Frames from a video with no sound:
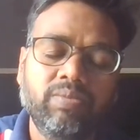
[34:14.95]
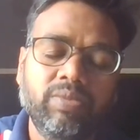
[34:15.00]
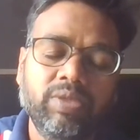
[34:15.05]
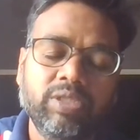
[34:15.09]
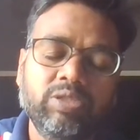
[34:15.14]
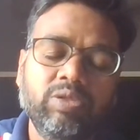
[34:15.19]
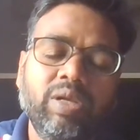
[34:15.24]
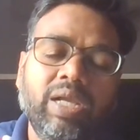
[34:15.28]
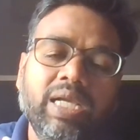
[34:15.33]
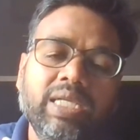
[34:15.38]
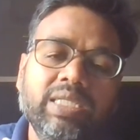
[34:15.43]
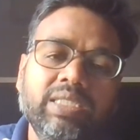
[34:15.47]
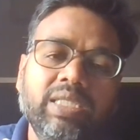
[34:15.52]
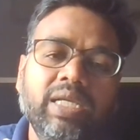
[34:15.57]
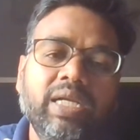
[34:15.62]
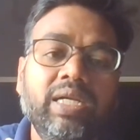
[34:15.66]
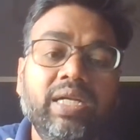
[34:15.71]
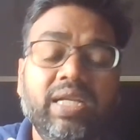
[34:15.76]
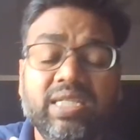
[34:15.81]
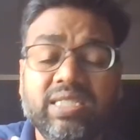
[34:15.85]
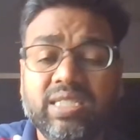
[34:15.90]
visualize
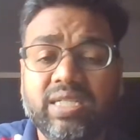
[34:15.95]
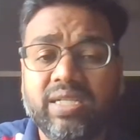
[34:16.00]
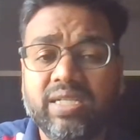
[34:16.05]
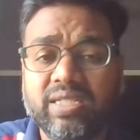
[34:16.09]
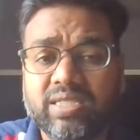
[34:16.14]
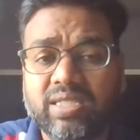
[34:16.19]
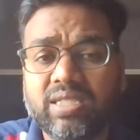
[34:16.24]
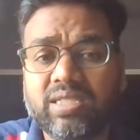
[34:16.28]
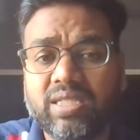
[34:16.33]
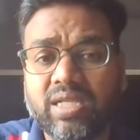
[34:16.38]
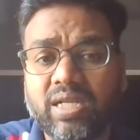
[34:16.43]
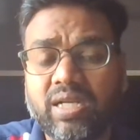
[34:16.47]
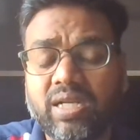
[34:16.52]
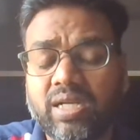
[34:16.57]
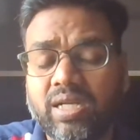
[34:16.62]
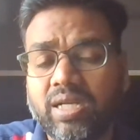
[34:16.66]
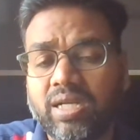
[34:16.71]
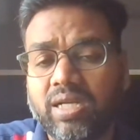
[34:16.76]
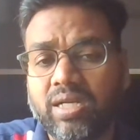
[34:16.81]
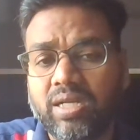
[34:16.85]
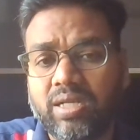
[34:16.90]
their test cases and
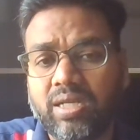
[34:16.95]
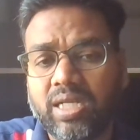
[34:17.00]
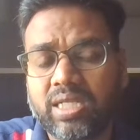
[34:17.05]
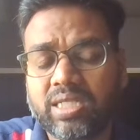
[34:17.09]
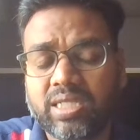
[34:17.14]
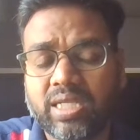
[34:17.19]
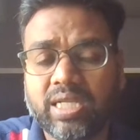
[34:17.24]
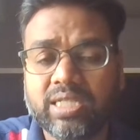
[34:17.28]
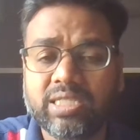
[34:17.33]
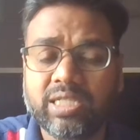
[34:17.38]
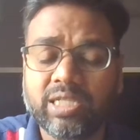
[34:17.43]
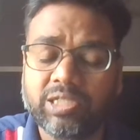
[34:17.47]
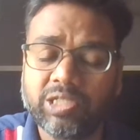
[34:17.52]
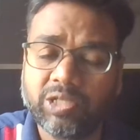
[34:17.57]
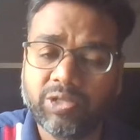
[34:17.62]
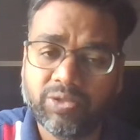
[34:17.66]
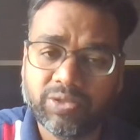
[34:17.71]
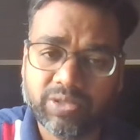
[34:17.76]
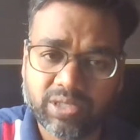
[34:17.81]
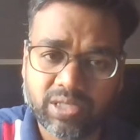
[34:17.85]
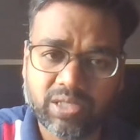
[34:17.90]
test case
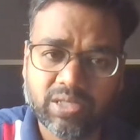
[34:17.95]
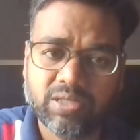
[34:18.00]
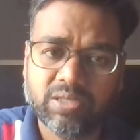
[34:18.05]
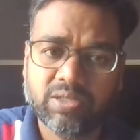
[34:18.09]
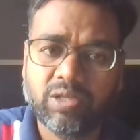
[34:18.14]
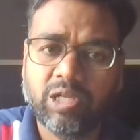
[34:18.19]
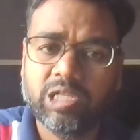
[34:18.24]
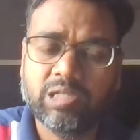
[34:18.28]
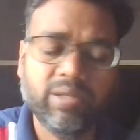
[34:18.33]
executions.